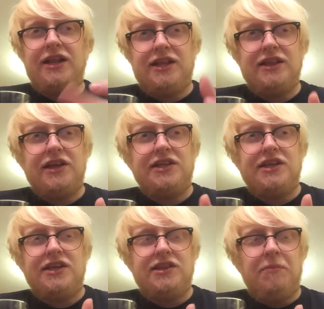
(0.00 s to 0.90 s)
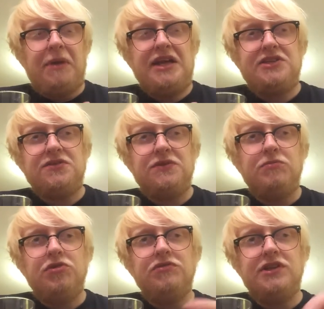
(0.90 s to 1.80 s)
and in, like, the base of the
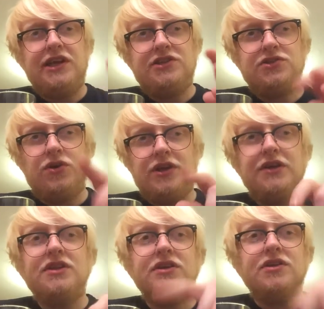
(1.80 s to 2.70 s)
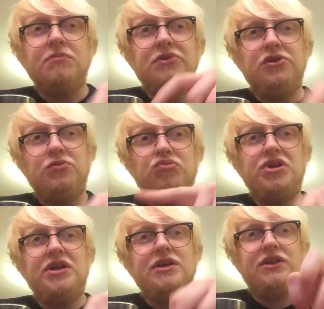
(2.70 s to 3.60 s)
muffin, it's got, like, the
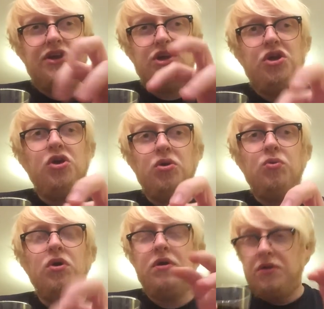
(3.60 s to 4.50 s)
blueberry, like, goo.